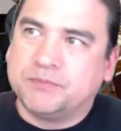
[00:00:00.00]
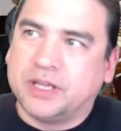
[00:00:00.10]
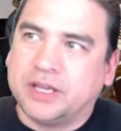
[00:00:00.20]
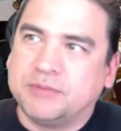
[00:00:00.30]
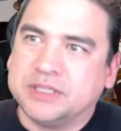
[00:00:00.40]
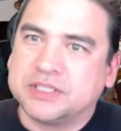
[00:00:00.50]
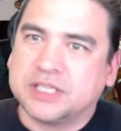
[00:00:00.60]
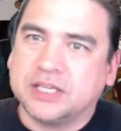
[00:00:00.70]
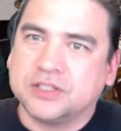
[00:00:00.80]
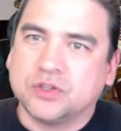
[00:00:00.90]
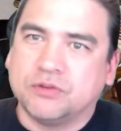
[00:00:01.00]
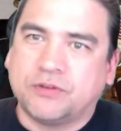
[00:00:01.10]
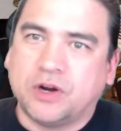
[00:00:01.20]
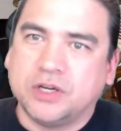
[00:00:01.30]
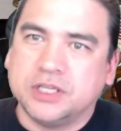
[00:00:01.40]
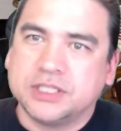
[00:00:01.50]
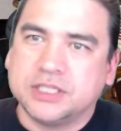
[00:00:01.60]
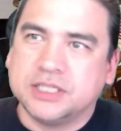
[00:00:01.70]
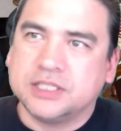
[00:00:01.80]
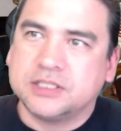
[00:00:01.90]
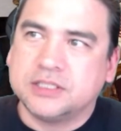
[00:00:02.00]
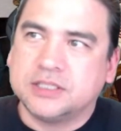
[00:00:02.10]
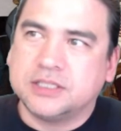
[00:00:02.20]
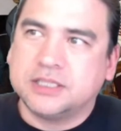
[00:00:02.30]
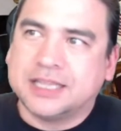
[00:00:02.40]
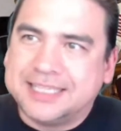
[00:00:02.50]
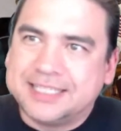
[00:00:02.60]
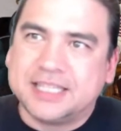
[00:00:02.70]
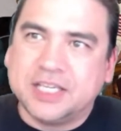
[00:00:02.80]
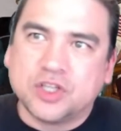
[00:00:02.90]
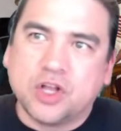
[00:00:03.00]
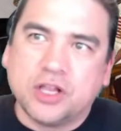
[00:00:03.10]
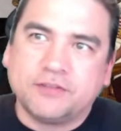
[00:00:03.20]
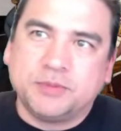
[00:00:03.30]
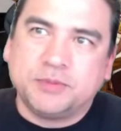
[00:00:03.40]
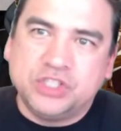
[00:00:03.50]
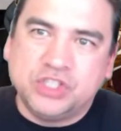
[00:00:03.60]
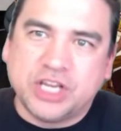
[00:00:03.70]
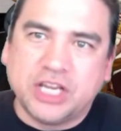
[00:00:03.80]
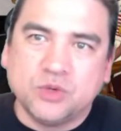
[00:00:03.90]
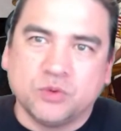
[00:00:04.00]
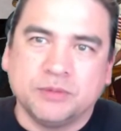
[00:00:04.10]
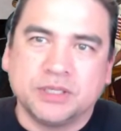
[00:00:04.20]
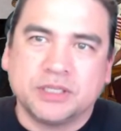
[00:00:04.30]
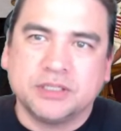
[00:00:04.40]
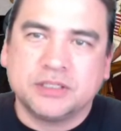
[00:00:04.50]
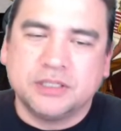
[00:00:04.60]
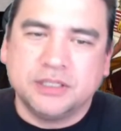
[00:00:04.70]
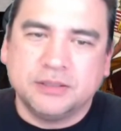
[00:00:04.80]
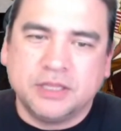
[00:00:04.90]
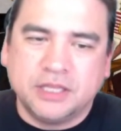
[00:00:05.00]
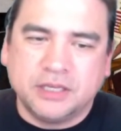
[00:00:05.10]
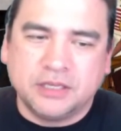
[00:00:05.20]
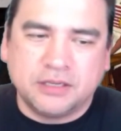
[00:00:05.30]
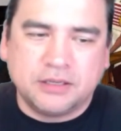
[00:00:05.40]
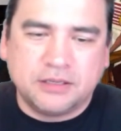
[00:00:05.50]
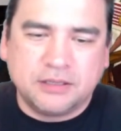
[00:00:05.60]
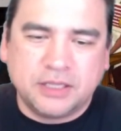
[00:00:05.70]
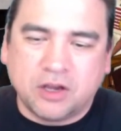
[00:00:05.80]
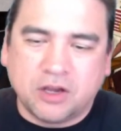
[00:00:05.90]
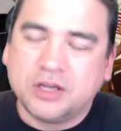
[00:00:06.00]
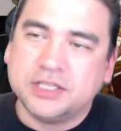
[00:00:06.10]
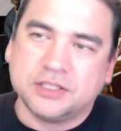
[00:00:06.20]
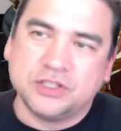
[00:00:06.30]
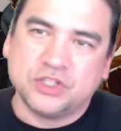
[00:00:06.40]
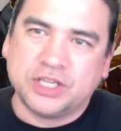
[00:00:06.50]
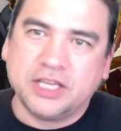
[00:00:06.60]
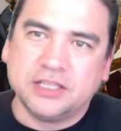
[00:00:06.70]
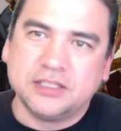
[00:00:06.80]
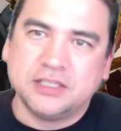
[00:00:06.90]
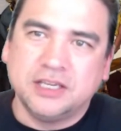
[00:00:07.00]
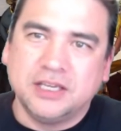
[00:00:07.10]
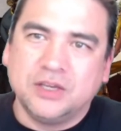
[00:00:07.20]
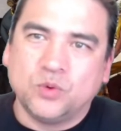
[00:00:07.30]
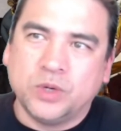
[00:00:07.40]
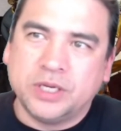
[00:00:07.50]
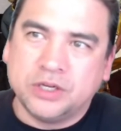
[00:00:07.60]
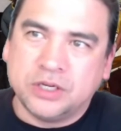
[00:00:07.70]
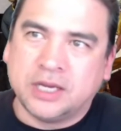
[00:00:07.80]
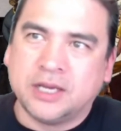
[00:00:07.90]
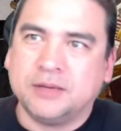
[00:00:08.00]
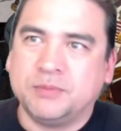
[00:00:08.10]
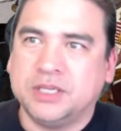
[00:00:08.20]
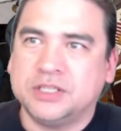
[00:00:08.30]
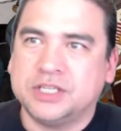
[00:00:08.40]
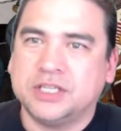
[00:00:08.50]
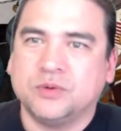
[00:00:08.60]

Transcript: I've been saying so far is that these things all have to be genuine, because the audience understands when you're not being genuine.